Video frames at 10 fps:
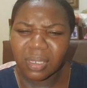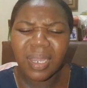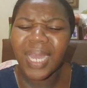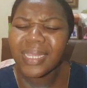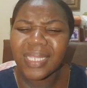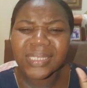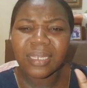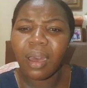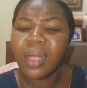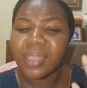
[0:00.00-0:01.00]
God does
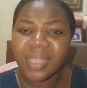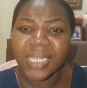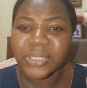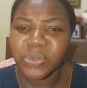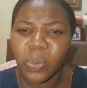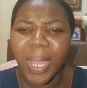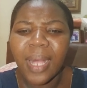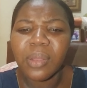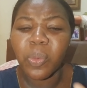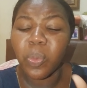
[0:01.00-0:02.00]
all things
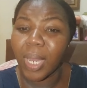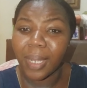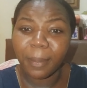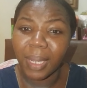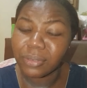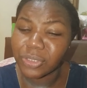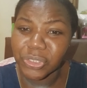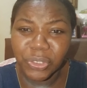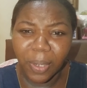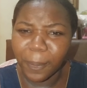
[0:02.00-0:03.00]
well. What about
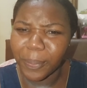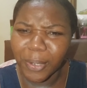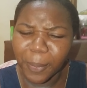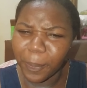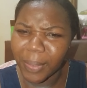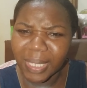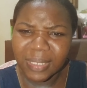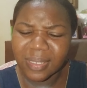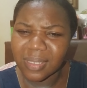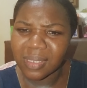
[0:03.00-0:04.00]
your
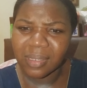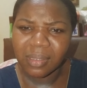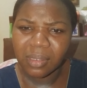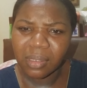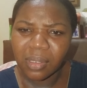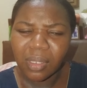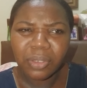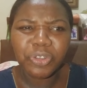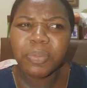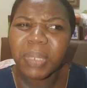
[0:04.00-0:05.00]
purpose?
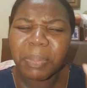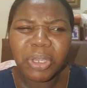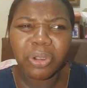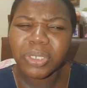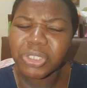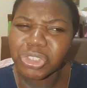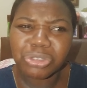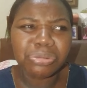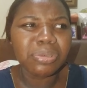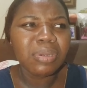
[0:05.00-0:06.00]
You may be going
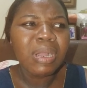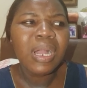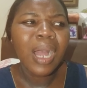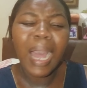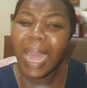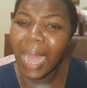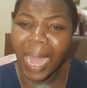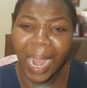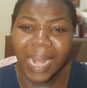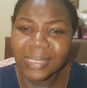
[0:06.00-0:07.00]
through a
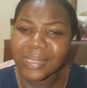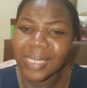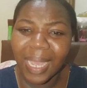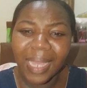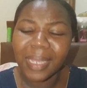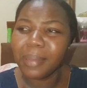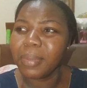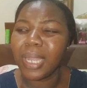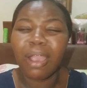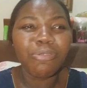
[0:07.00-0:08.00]
hard
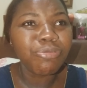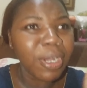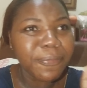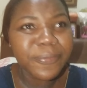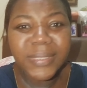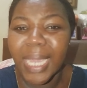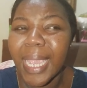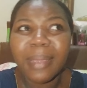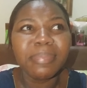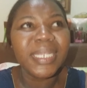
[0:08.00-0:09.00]
time, a rough
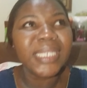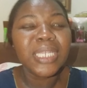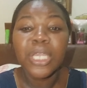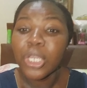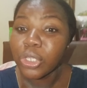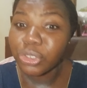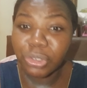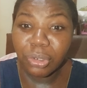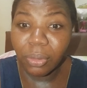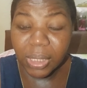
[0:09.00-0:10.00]
time that
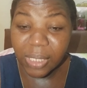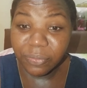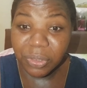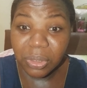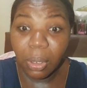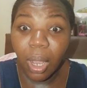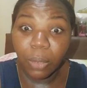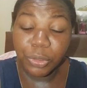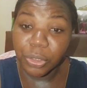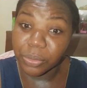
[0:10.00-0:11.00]
you don't even know
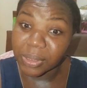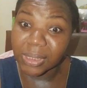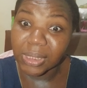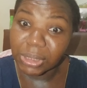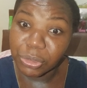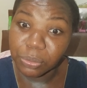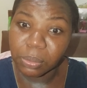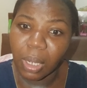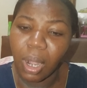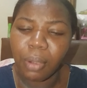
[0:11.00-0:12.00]
how you could see
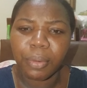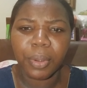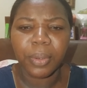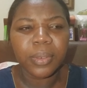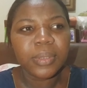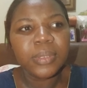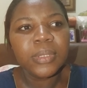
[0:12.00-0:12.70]
tomorrow.